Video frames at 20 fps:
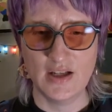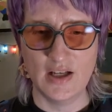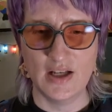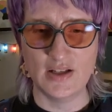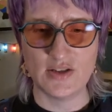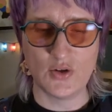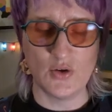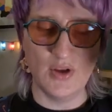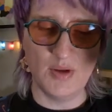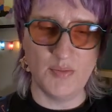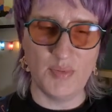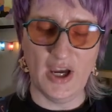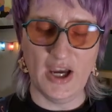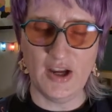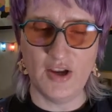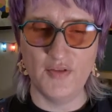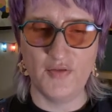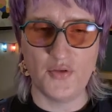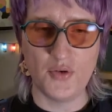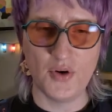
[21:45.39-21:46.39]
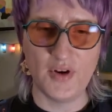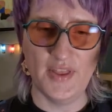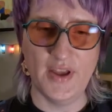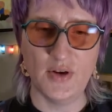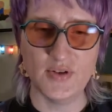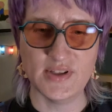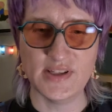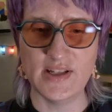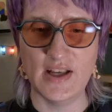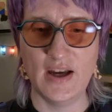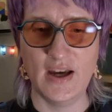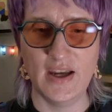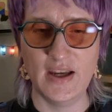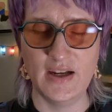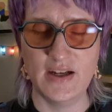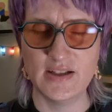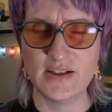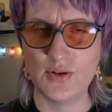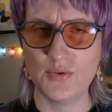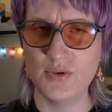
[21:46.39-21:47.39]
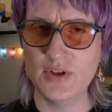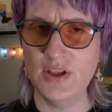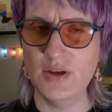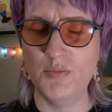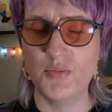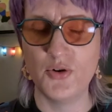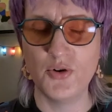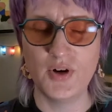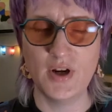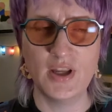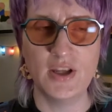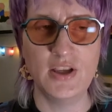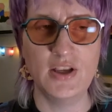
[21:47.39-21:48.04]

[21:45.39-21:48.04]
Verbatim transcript: It's going back and forth outside. It's a really boring